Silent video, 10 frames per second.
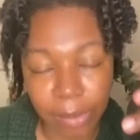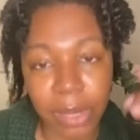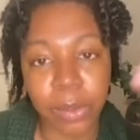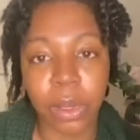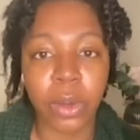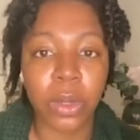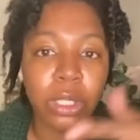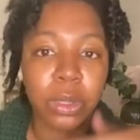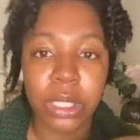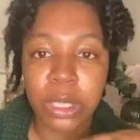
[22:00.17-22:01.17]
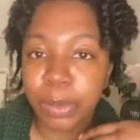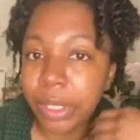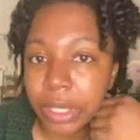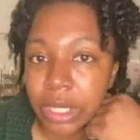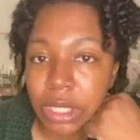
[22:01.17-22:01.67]
people are going to
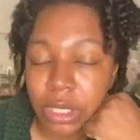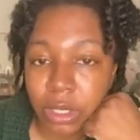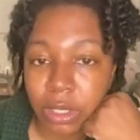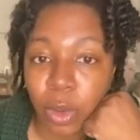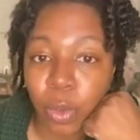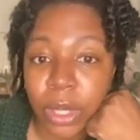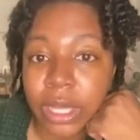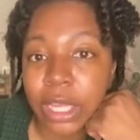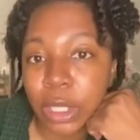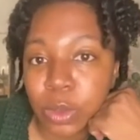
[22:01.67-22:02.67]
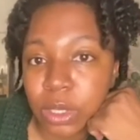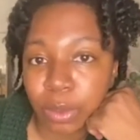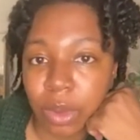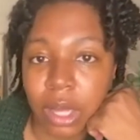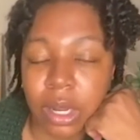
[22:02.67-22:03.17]
experience, when they use the
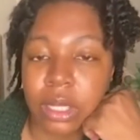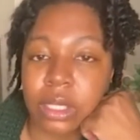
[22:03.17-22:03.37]
product.